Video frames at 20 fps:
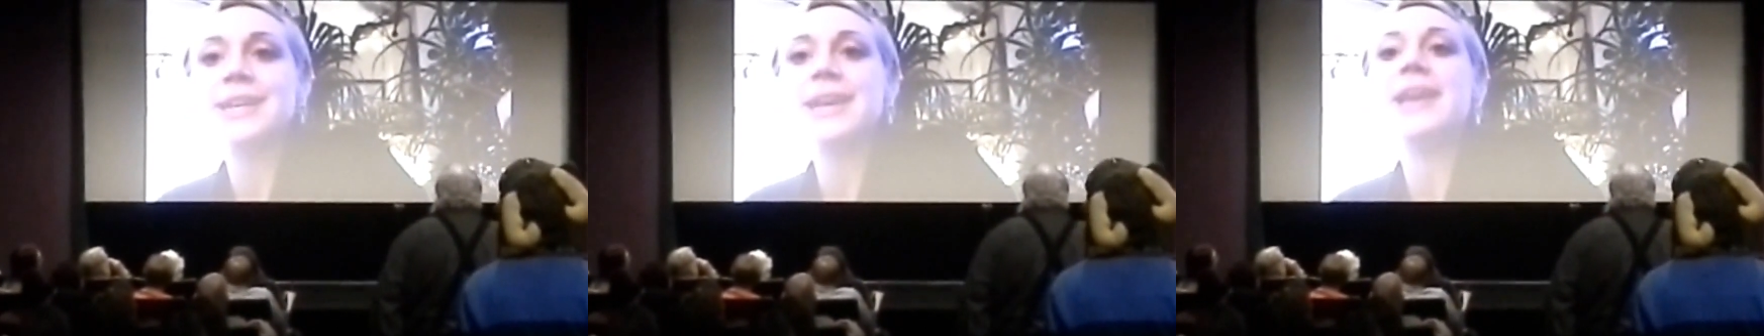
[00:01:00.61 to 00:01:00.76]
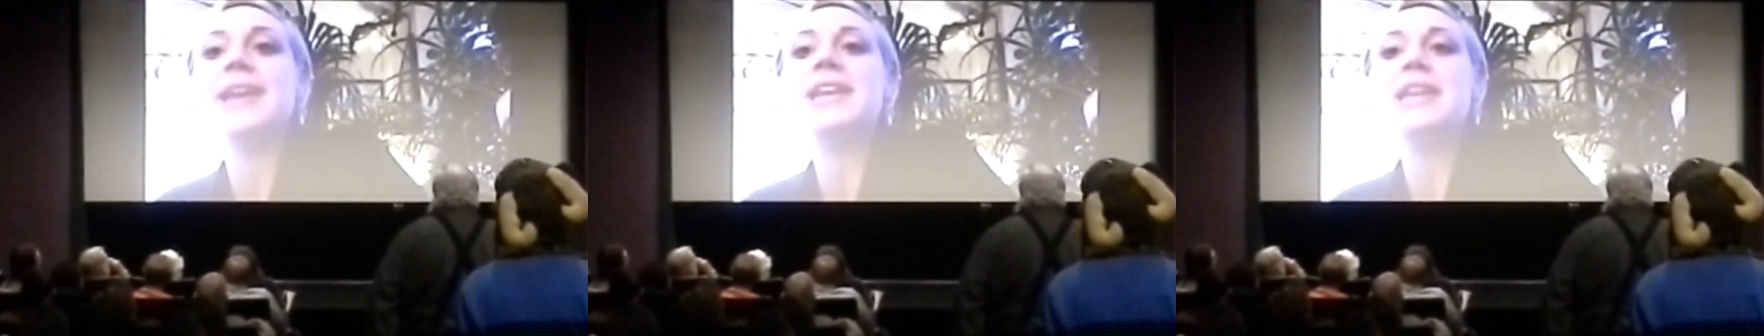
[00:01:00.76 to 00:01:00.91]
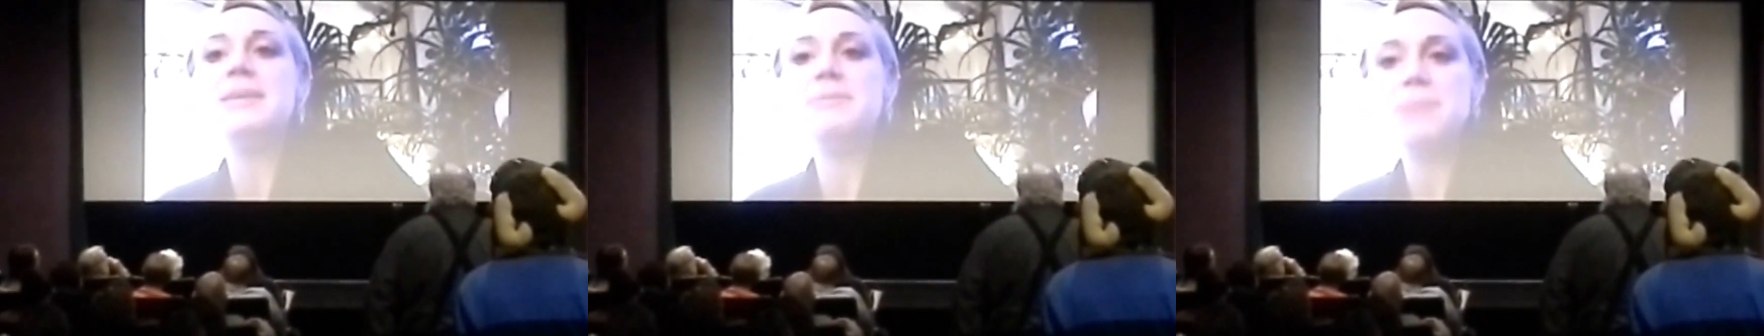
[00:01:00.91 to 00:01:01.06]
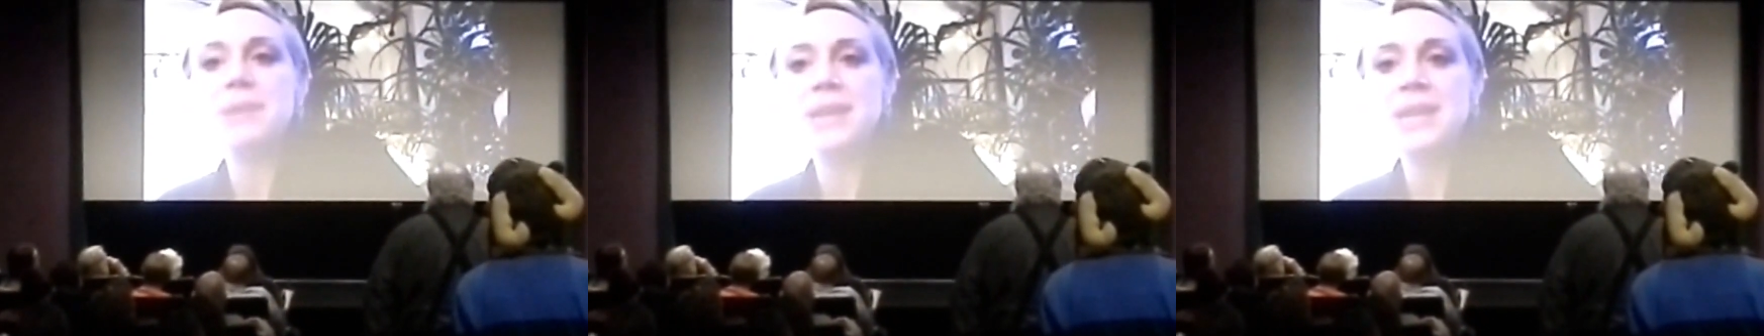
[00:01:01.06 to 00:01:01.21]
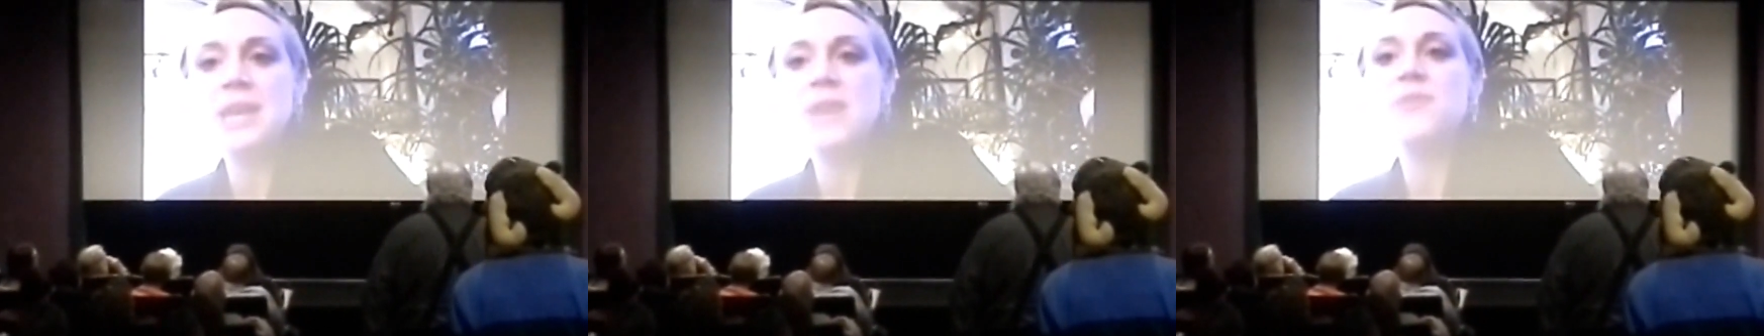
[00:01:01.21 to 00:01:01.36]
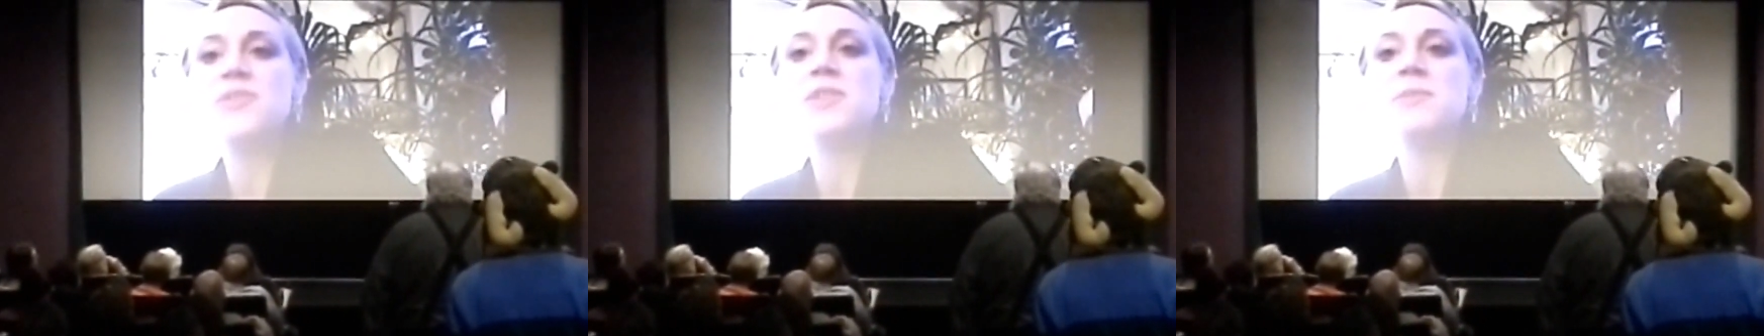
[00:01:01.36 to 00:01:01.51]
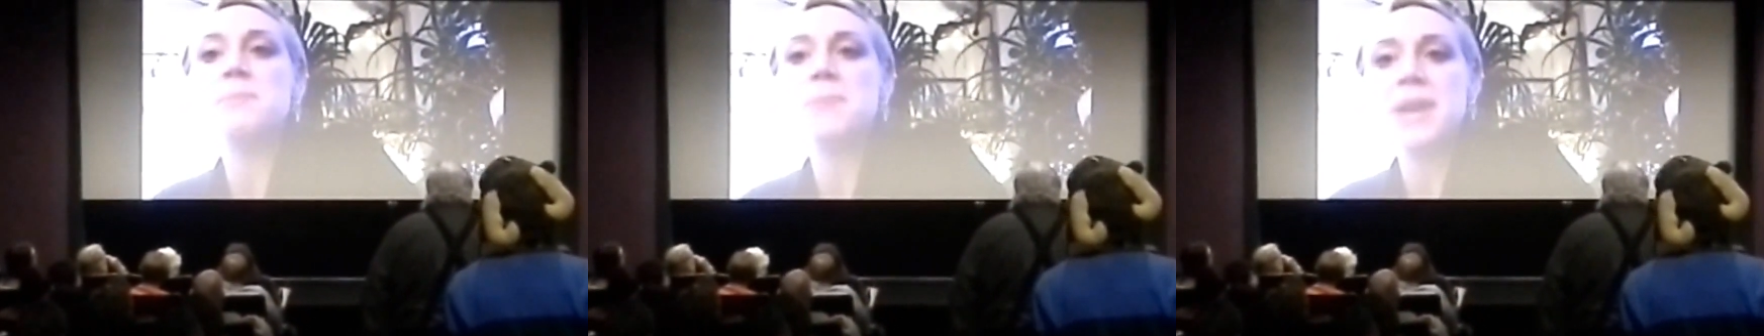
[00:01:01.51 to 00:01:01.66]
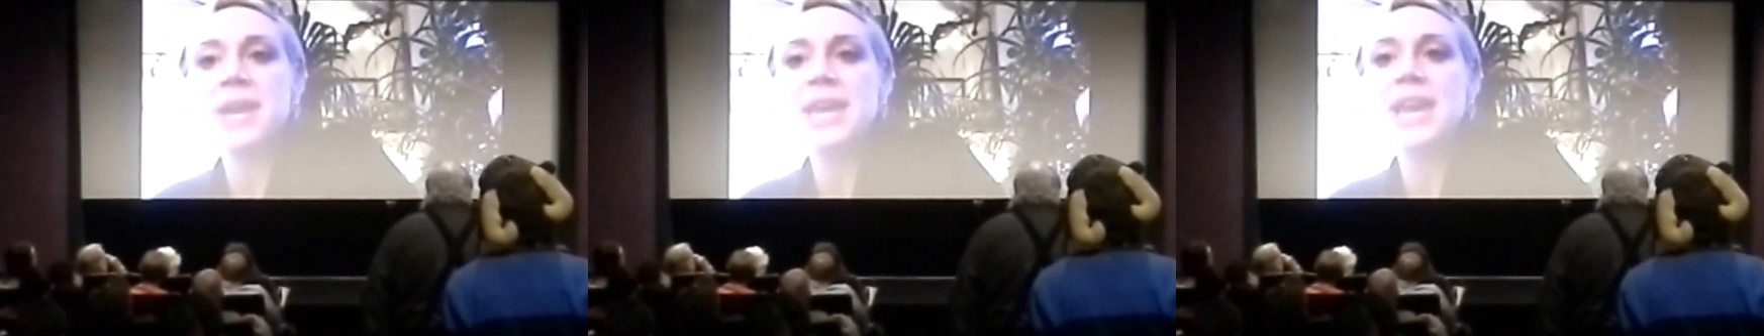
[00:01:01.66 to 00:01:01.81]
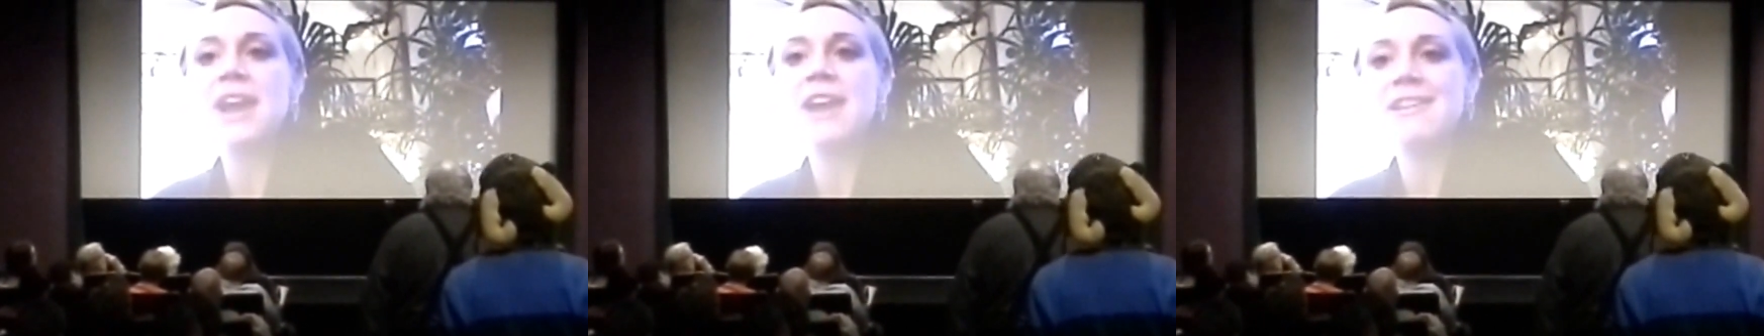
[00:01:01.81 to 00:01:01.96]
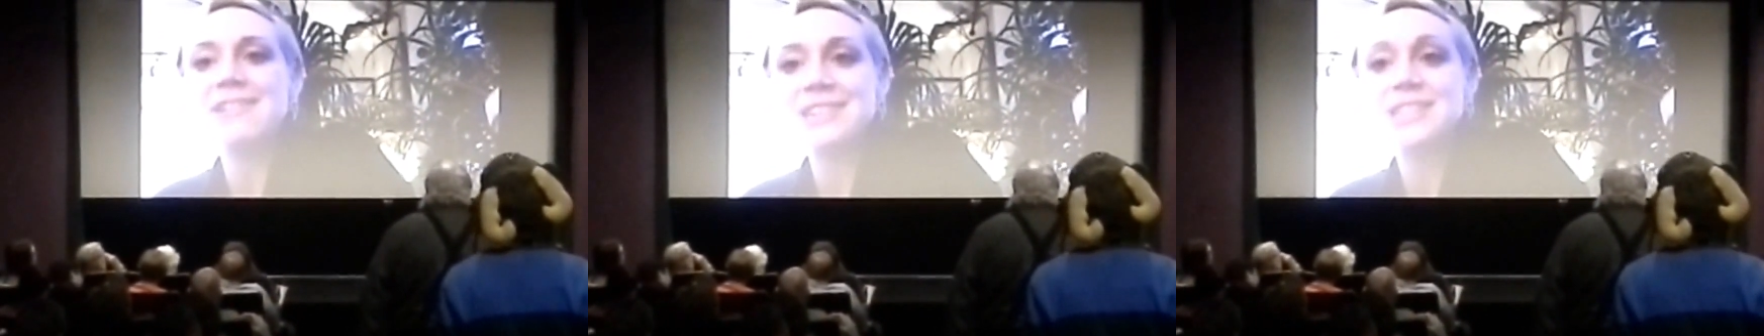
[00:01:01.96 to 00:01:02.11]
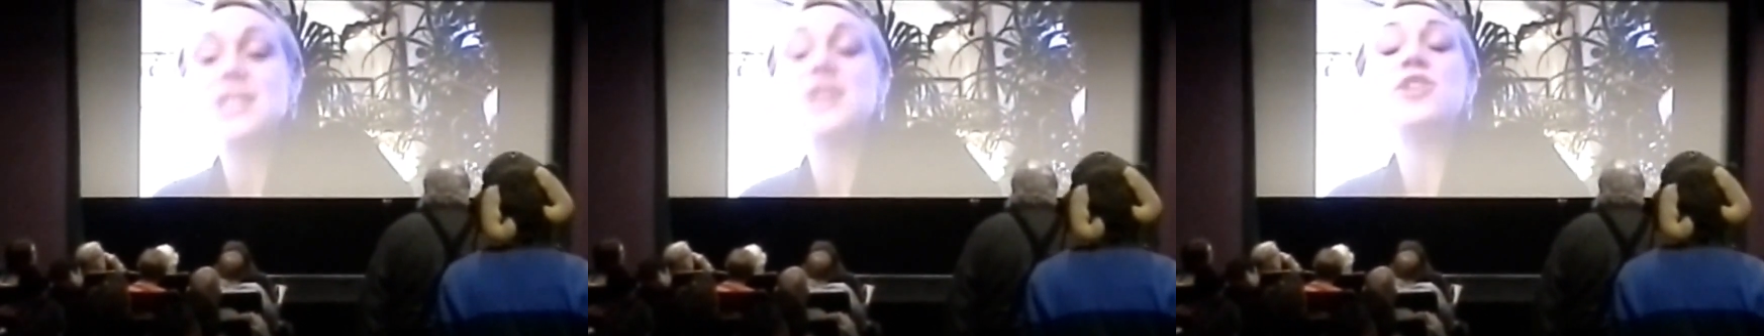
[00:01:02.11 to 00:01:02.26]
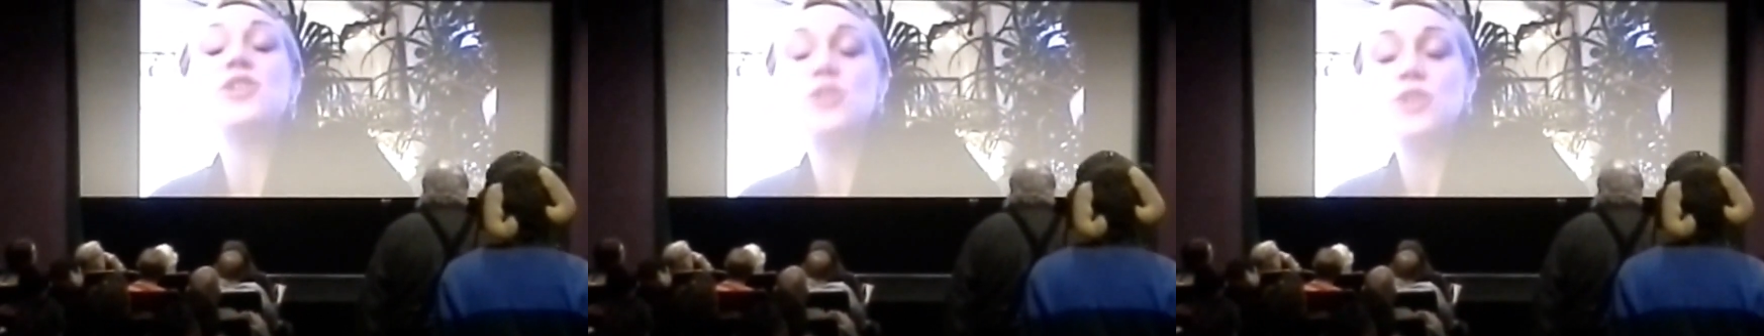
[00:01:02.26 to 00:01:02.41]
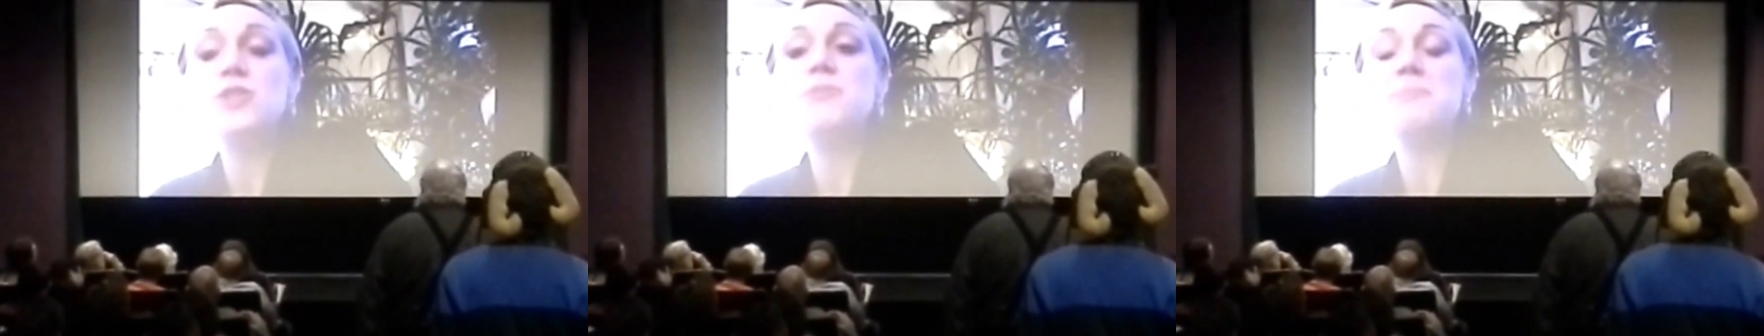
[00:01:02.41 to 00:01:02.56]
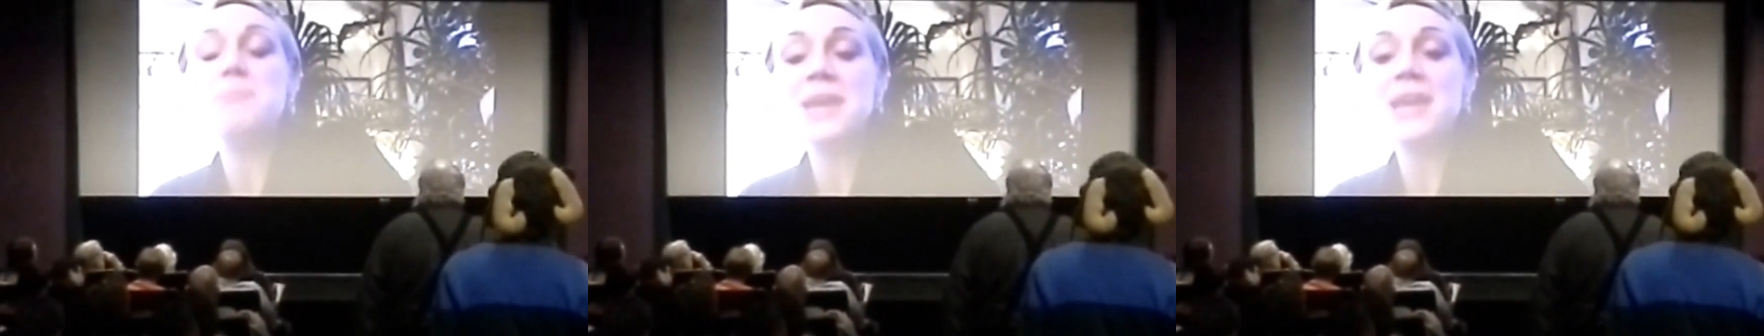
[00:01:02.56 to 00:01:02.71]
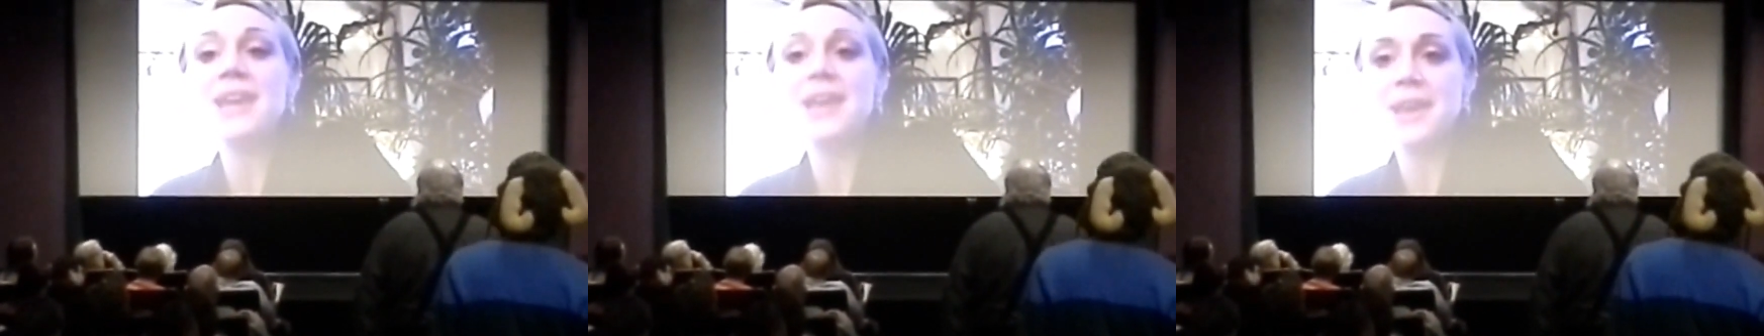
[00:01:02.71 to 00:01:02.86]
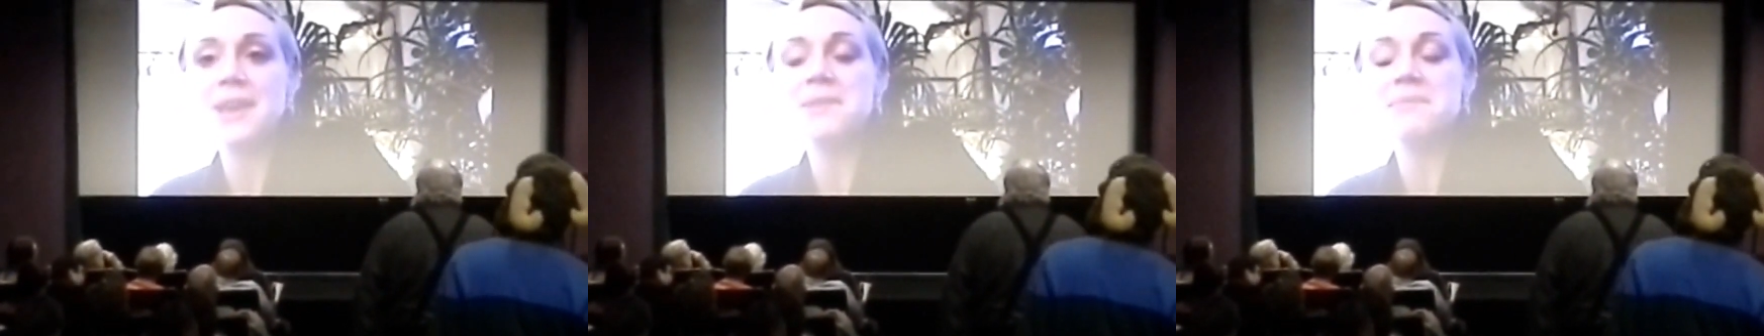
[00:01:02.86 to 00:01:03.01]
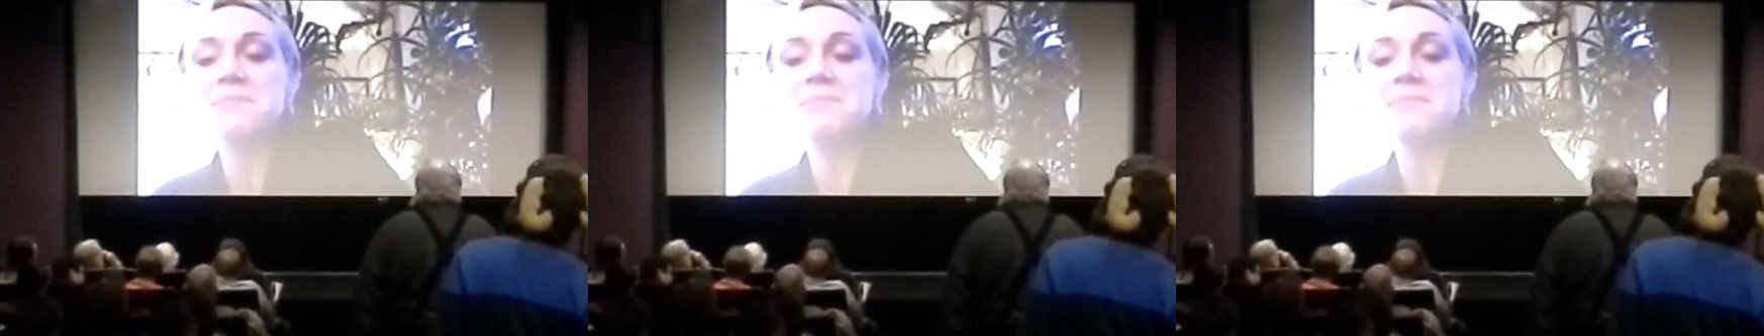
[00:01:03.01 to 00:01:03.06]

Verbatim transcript: and he believed that my character could beat him.